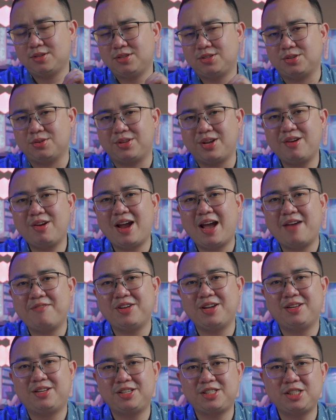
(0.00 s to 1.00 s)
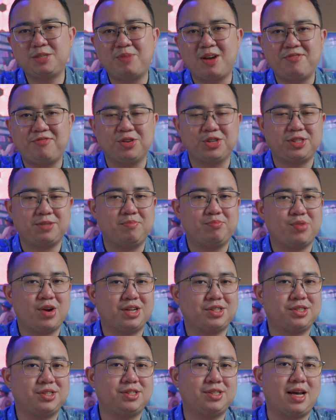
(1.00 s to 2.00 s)
So there you have it. This is my first
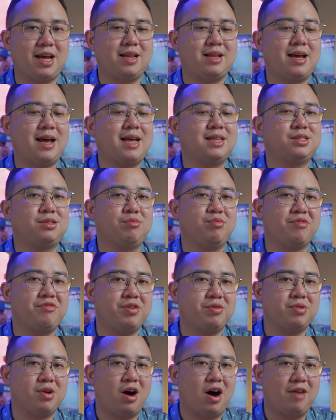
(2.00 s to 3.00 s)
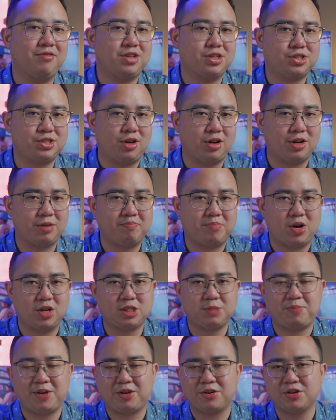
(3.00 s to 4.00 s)
impressions and hands-on review of the SonicPod
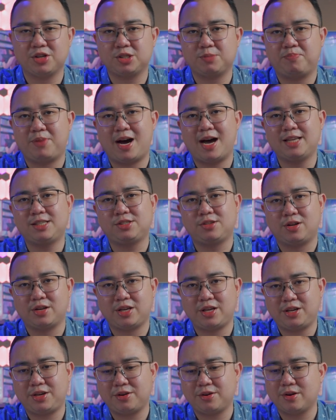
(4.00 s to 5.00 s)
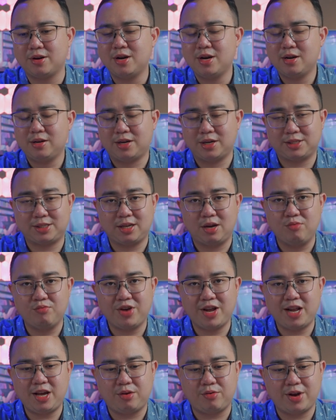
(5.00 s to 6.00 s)
speakers by SonicGear. They sound
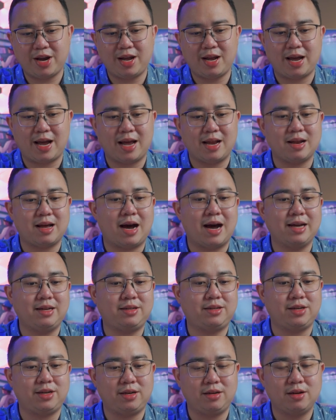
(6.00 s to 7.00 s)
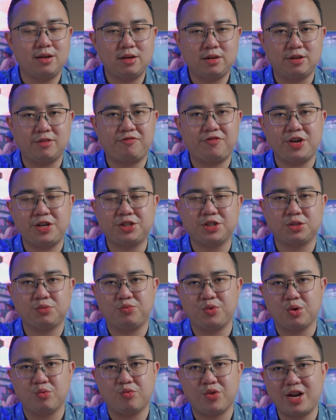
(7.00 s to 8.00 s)
really great, and I think the features
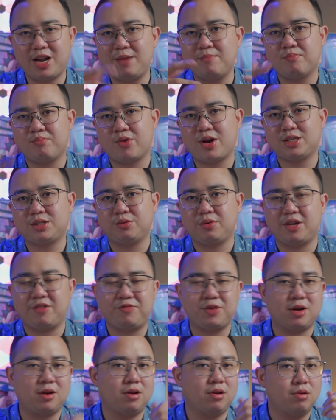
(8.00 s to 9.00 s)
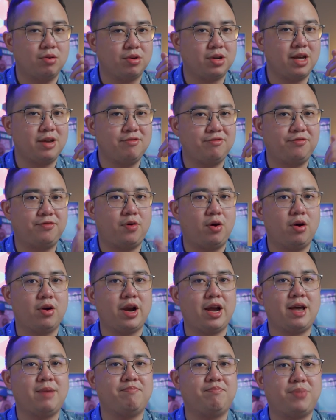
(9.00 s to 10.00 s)
will really impress you if you're looking for
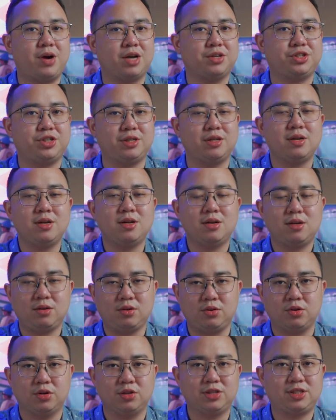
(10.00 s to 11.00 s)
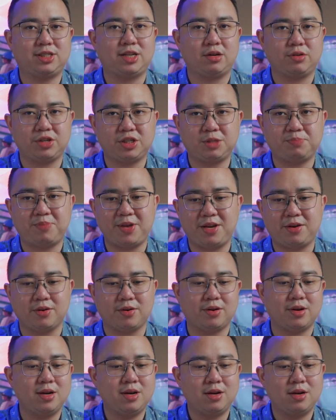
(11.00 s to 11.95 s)
a budget, good sounding speaker.